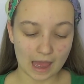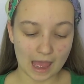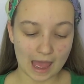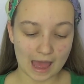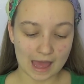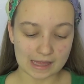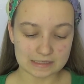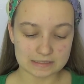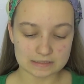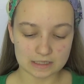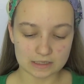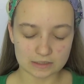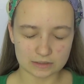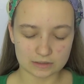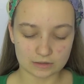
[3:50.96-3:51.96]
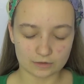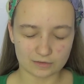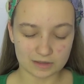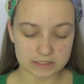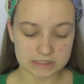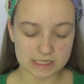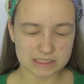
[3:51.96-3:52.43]
And, you know,
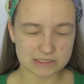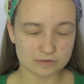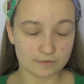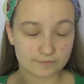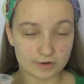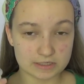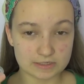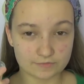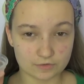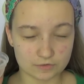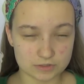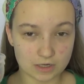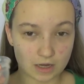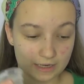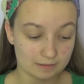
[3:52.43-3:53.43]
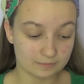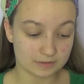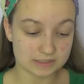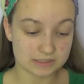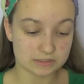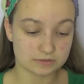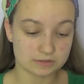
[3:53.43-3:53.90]
it's not very difficult to hide it,
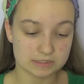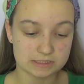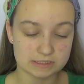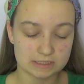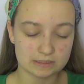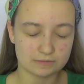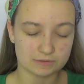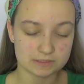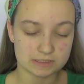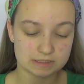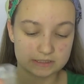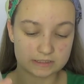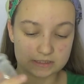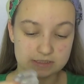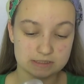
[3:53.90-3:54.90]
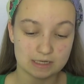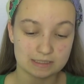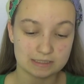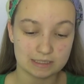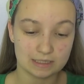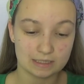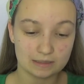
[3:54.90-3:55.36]
because as you can see, once this is
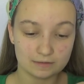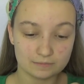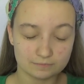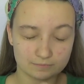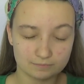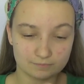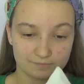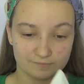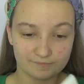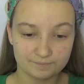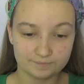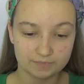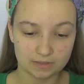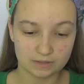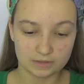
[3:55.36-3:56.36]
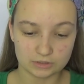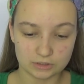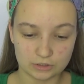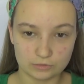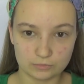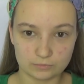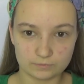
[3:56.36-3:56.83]
inside here,
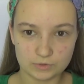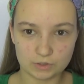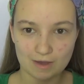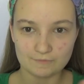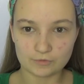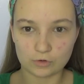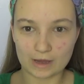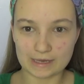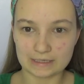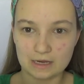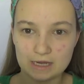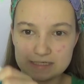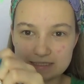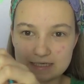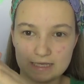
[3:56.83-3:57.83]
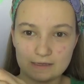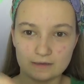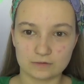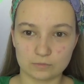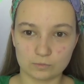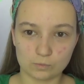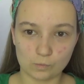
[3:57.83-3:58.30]
you haven't got any idea
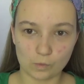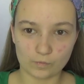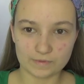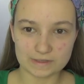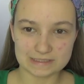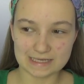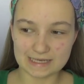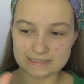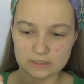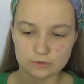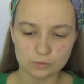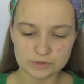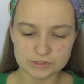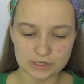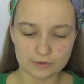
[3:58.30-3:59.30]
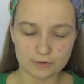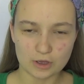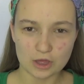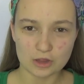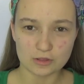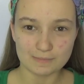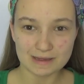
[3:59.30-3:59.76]
what this is. And also,
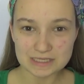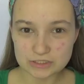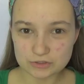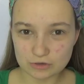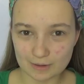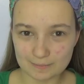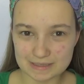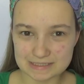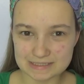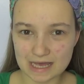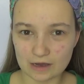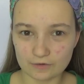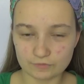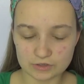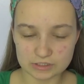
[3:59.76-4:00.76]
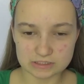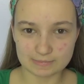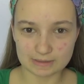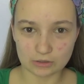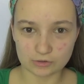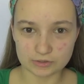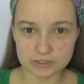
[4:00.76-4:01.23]
the menstrual cup itself looks a
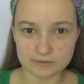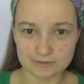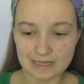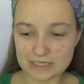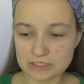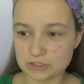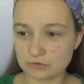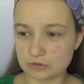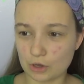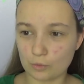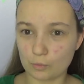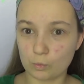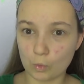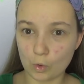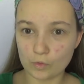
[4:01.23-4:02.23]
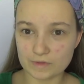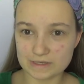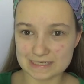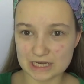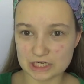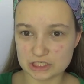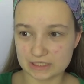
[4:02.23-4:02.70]
bit odd, so unless you know what
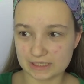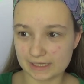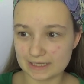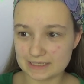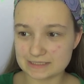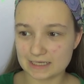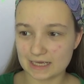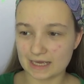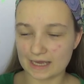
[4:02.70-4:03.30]
this actually is,